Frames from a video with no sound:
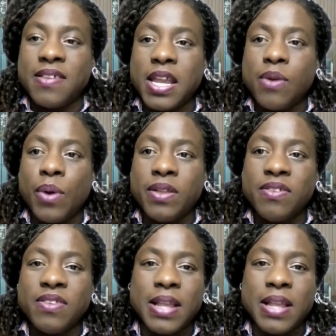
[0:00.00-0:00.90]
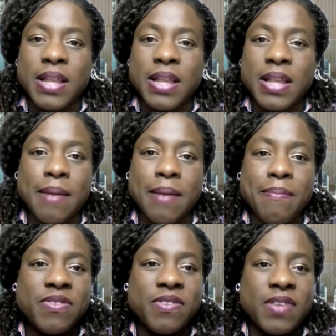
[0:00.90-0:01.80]
Let me see. Is
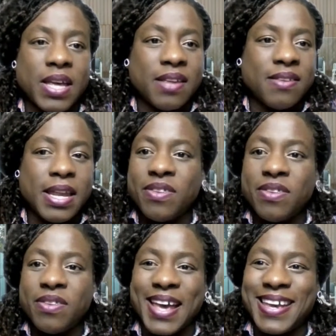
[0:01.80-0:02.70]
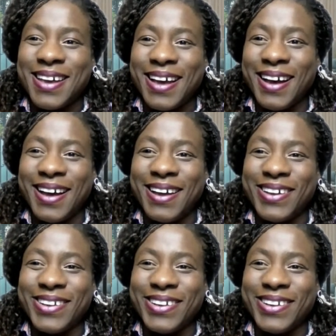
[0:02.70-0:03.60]
anyone saying, okay,
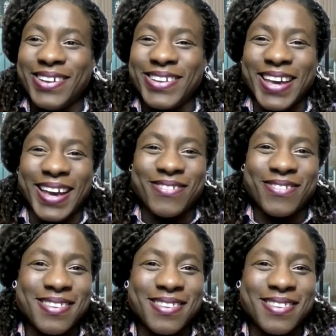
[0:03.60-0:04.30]
great stuff.